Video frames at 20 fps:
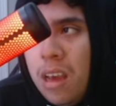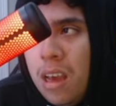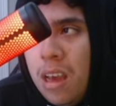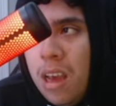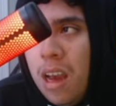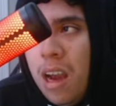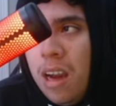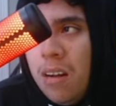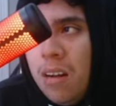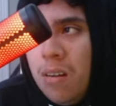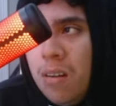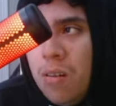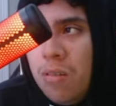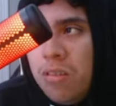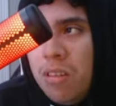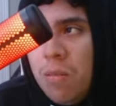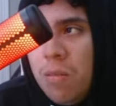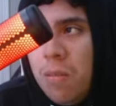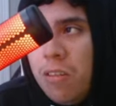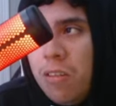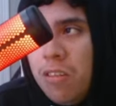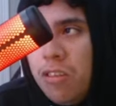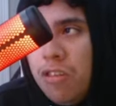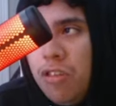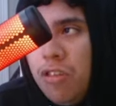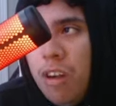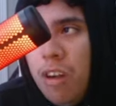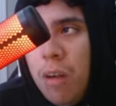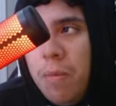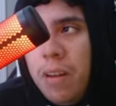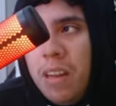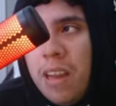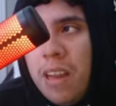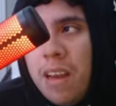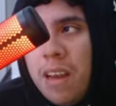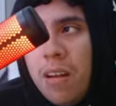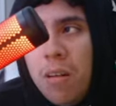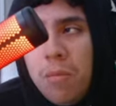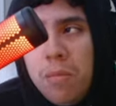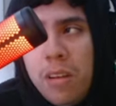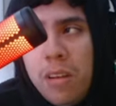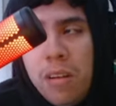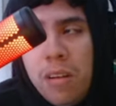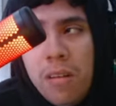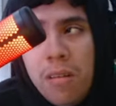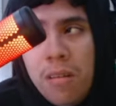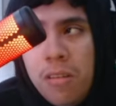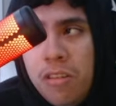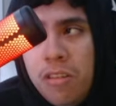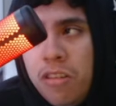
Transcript: I know someone just dropped me that up there.